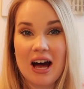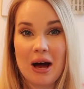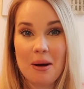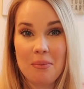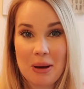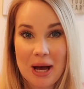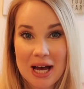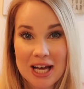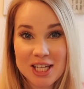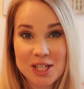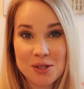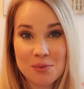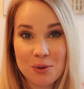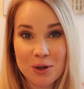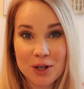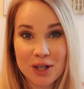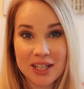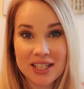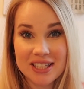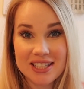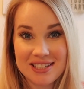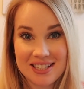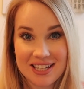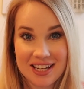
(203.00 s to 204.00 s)
A
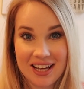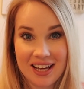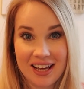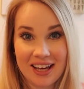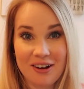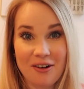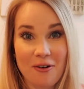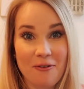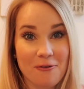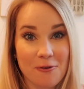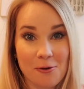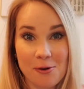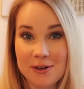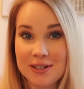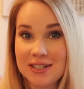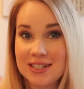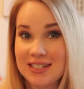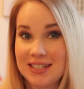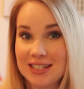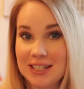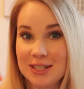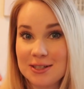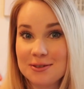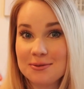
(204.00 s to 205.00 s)
passport can take 4 to
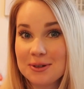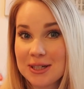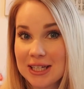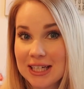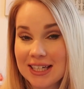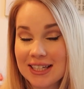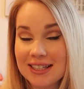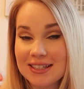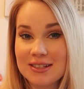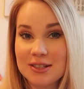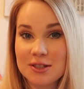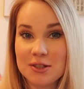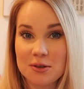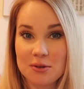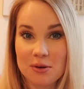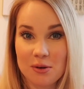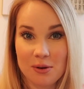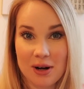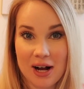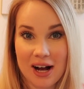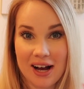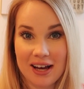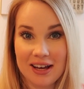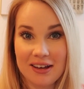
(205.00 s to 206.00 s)
6 weeks to
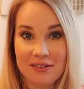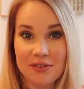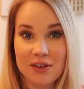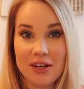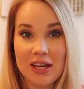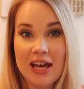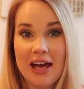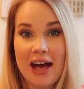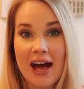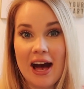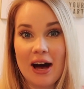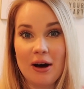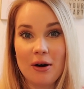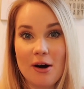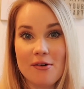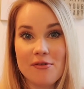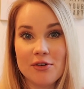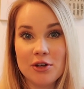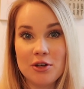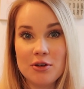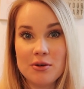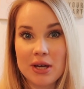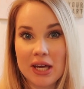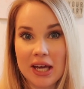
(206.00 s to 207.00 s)
arrive.
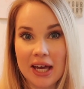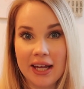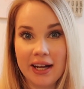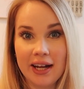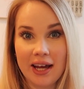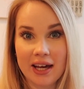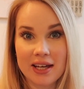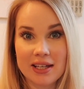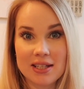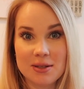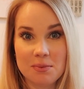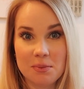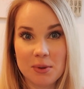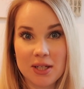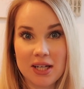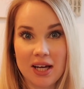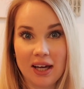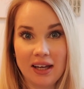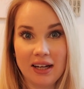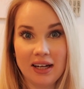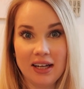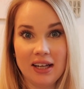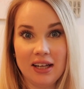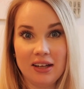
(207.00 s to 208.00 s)
However, you can
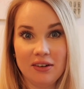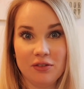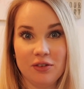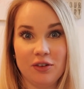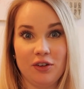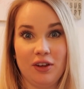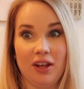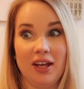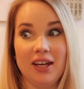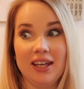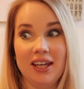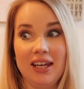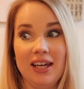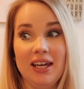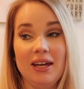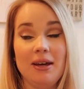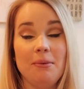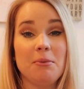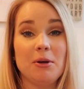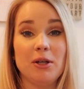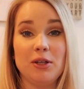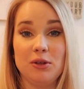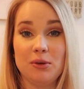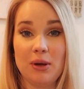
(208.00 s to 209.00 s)
expedite it if you're
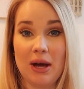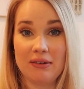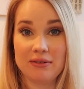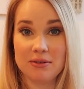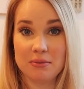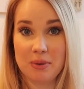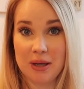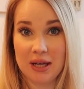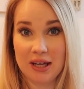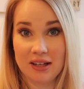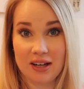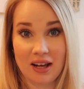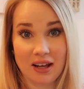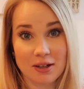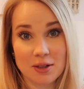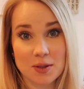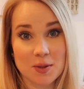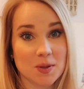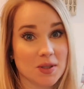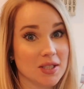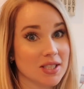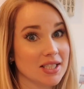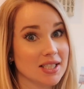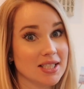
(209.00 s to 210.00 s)
lucky, but you have to pay an
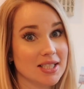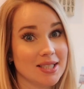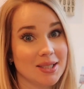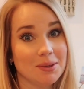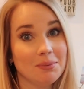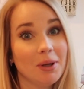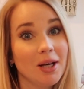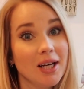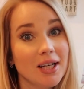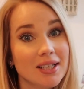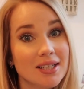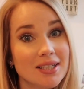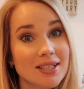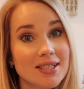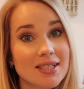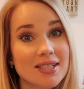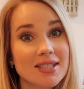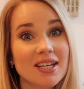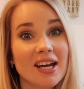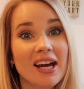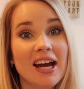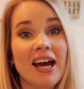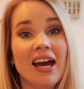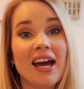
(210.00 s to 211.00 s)
extra 60 bucks.
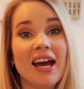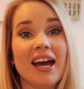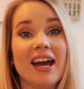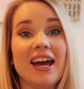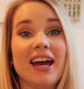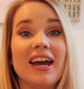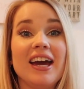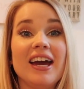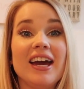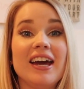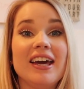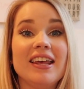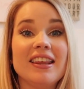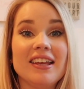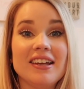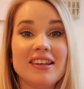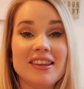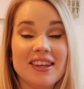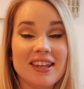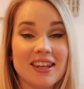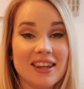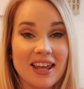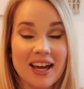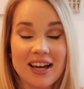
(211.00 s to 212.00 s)

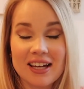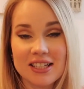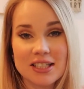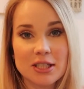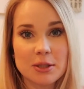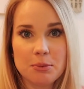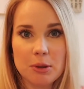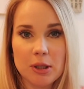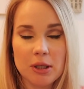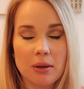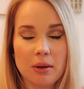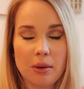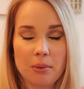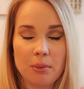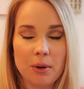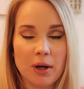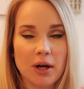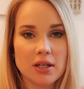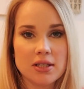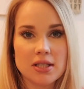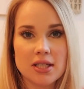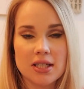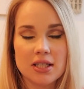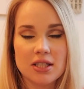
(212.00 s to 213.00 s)
And then that can speed up the
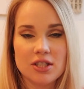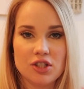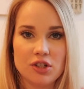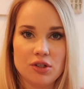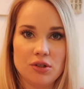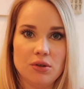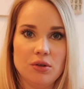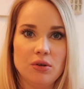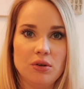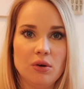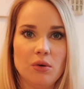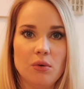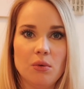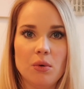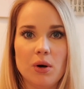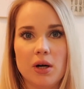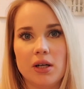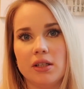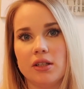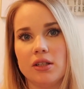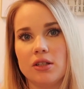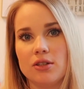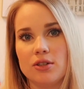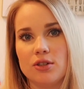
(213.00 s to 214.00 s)
process to
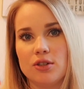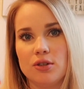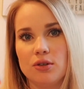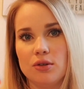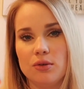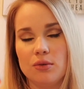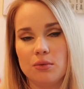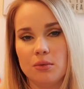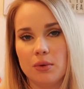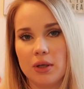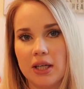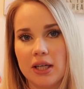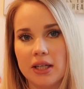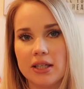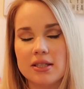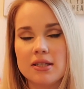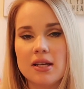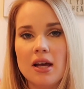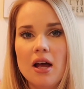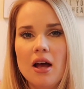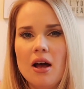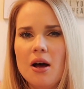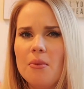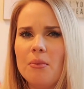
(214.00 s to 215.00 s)
1 to 2 weeks.
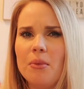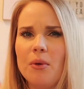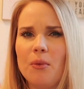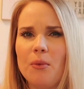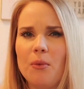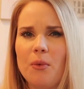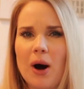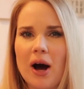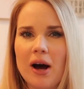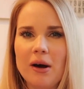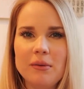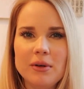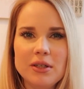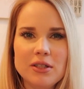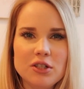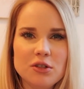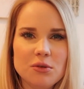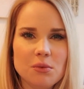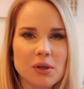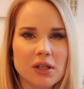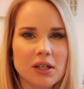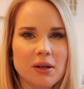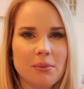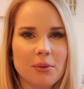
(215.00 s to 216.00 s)
But why would
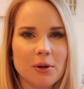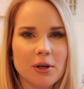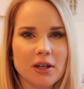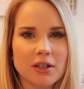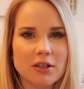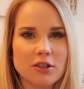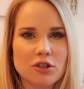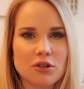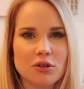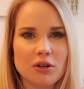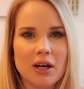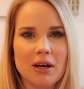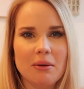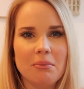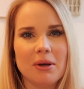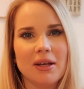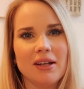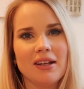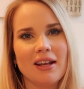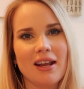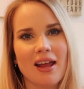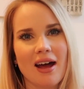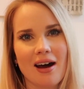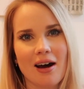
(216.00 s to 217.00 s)
you want to book a trip
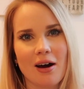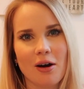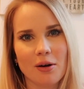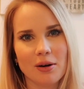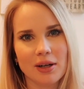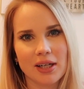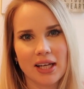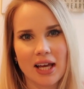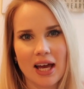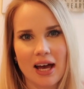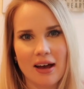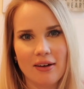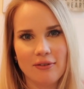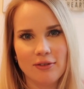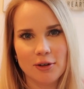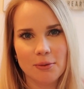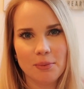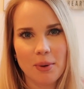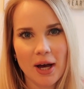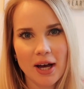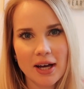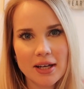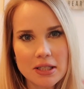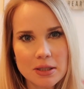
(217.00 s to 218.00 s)
and not already have
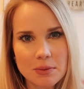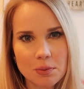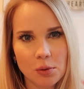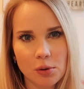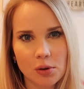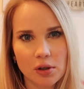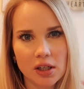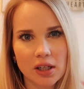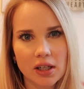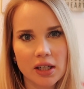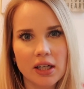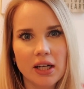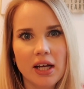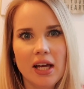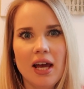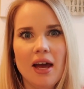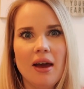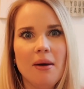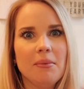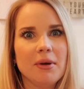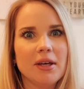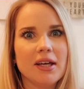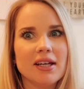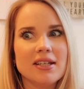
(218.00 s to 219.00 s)
your passport?
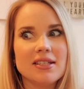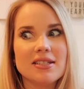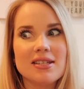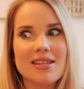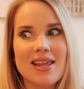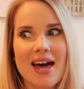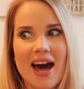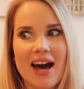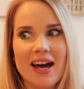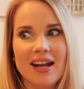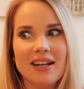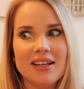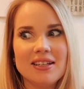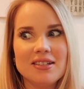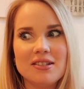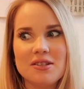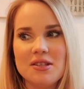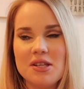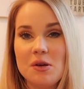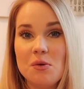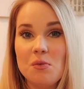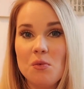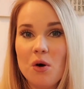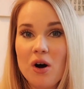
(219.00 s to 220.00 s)
Because that is
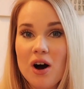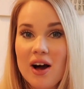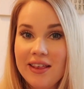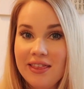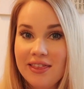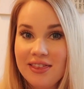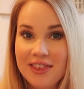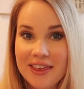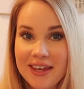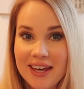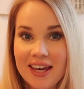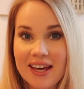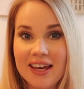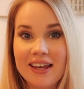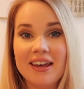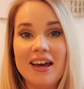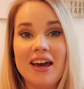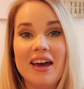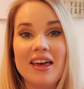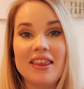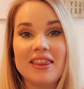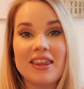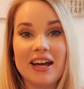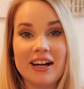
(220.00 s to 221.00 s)
the one
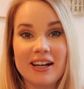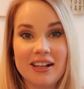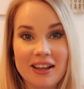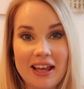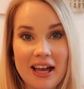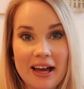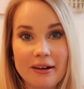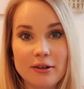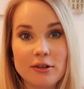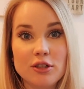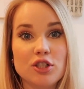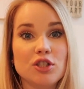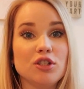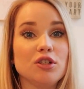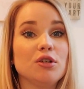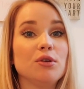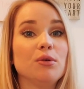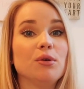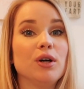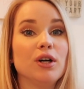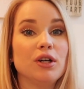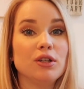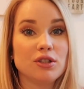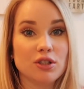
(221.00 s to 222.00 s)
thing that allows
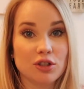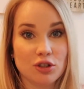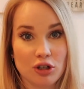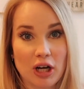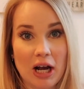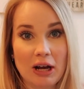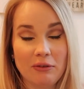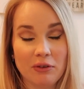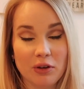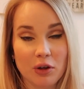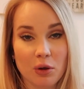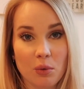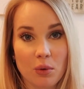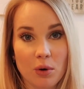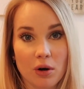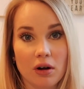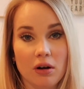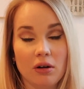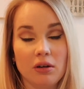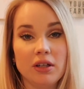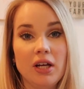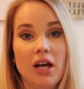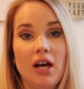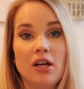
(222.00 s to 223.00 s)
you to travel the
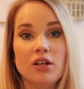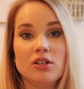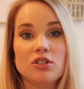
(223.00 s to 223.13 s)
world.